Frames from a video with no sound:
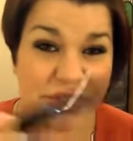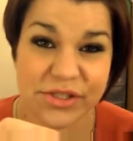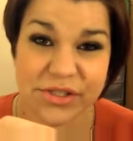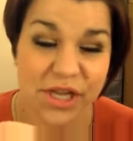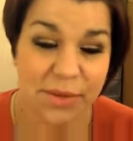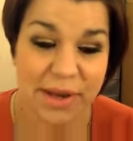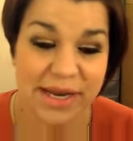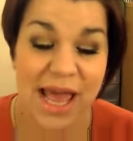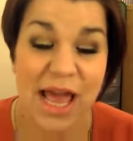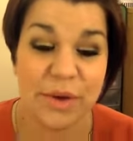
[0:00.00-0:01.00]
No matter
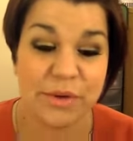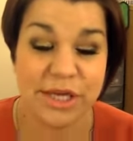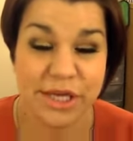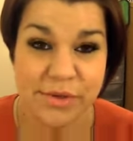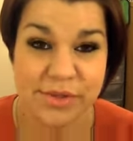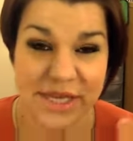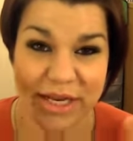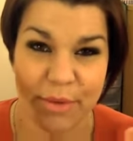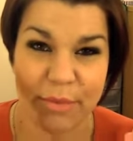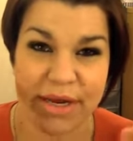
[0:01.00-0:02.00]
how you use it,
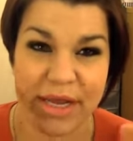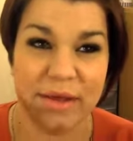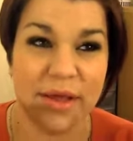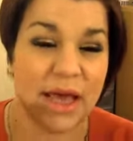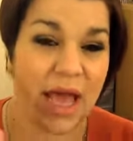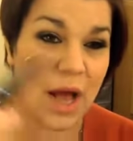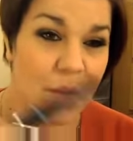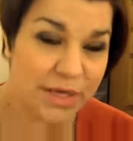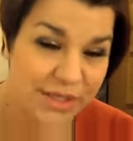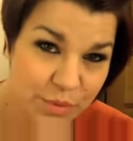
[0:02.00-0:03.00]
no matter how
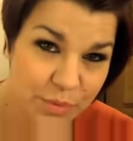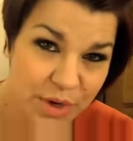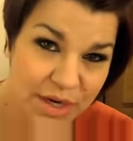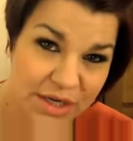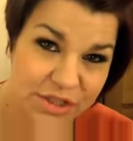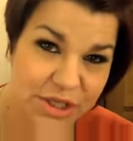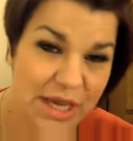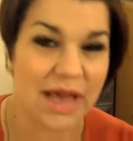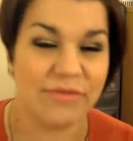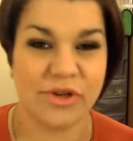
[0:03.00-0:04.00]
little product you
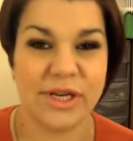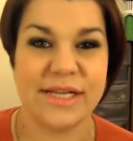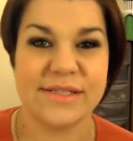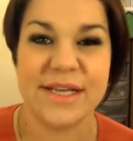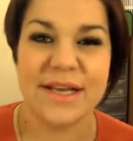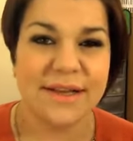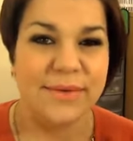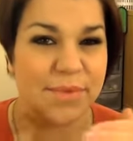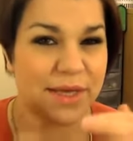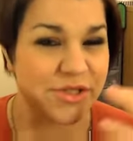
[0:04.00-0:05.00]
have on it,
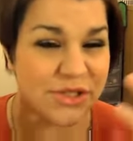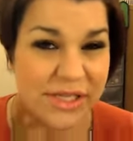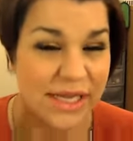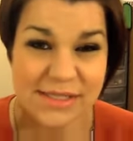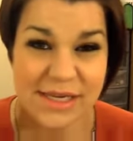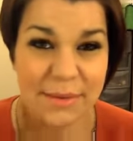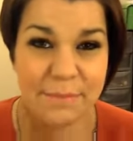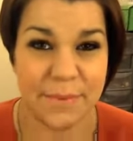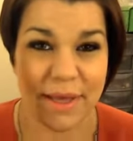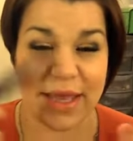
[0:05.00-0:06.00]
it just gets
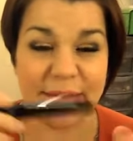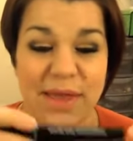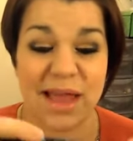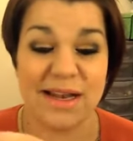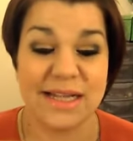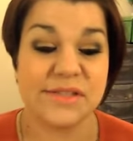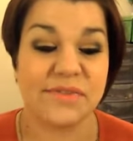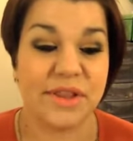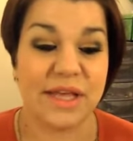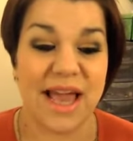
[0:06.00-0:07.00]
clumpy. And as
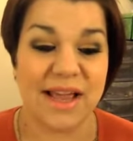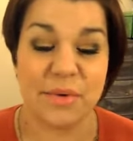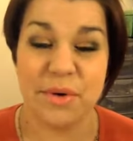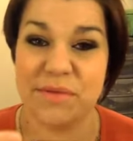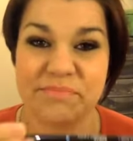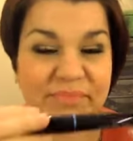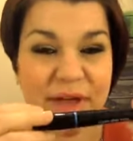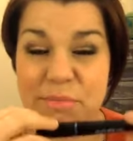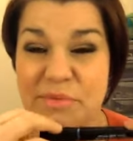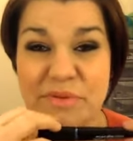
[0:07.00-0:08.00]
for the Aqua,
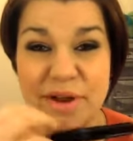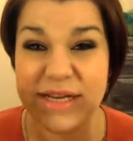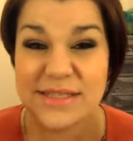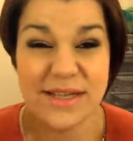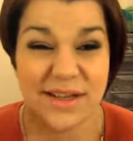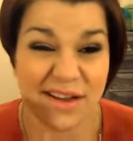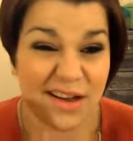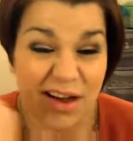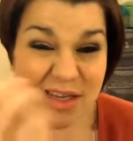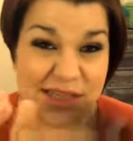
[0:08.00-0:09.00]
I'm afraid
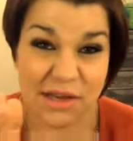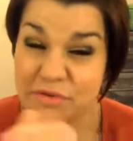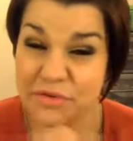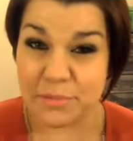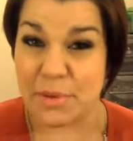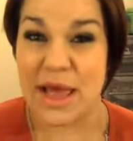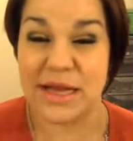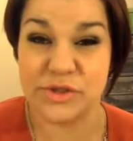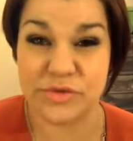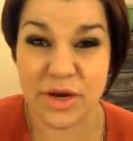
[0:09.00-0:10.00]
I suffer from
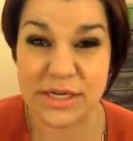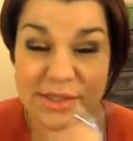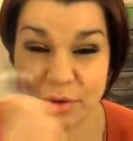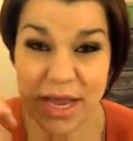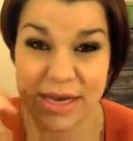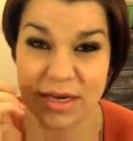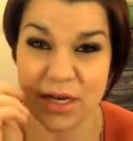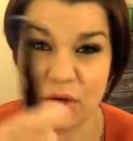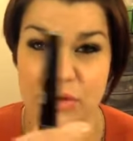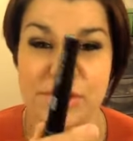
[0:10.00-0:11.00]
panda eyes, so I had a
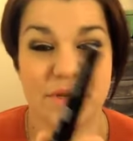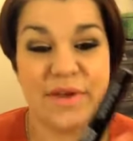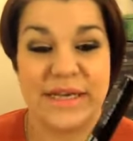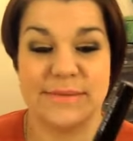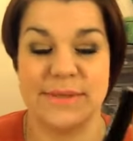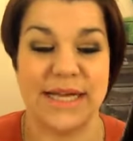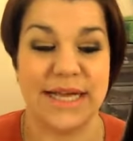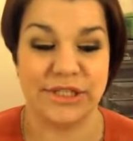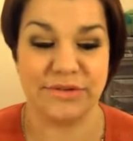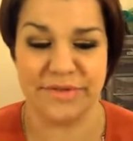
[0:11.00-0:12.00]
lot of
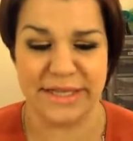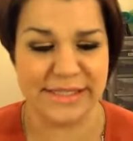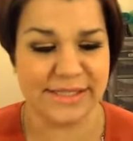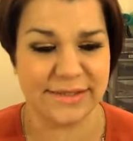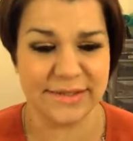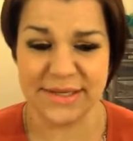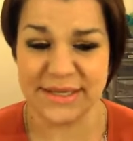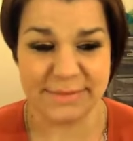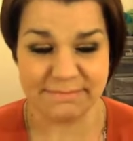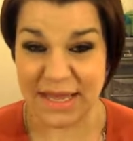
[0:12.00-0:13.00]
expectation for this,
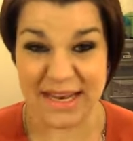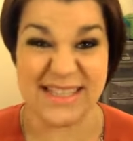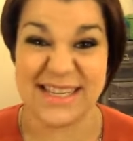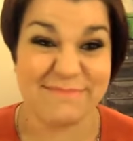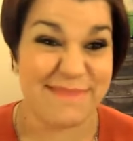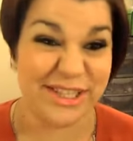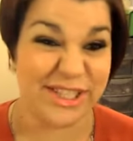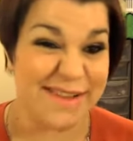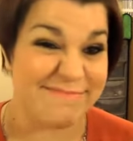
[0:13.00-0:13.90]
and it didn't match it.